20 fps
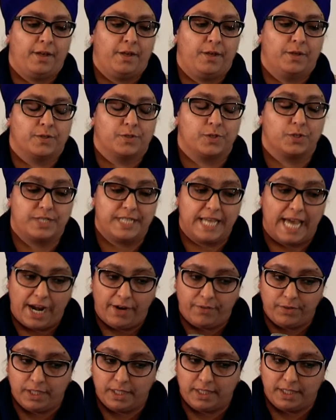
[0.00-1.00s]
So
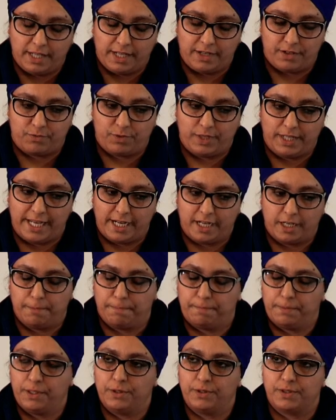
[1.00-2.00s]
dowry-related
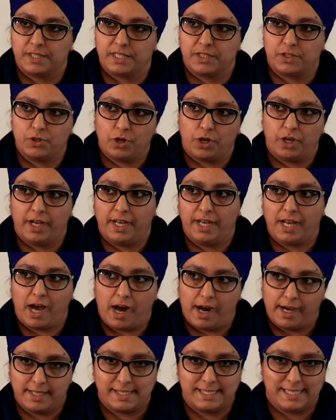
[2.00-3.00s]
abuse is not an
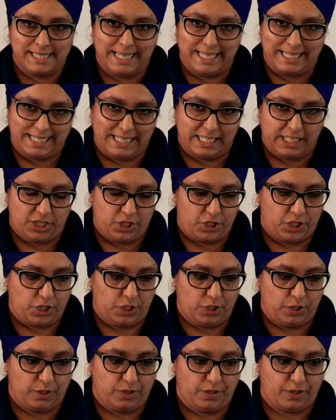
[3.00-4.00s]
isolated
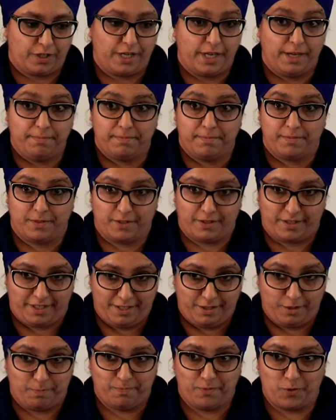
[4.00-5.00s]
issue, okay? Okay,
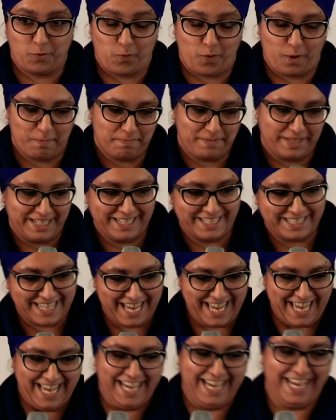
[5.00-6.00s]
1 minute.
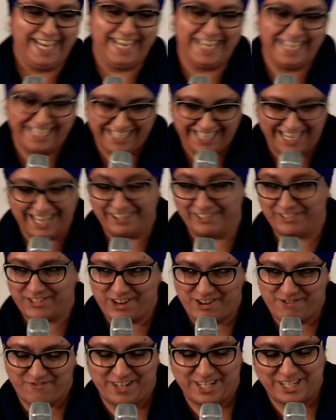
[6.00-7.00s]
Okay, I'll
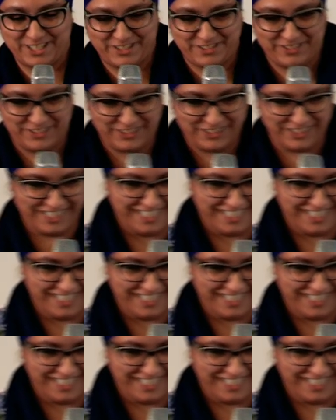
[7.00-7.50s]
try to rush through.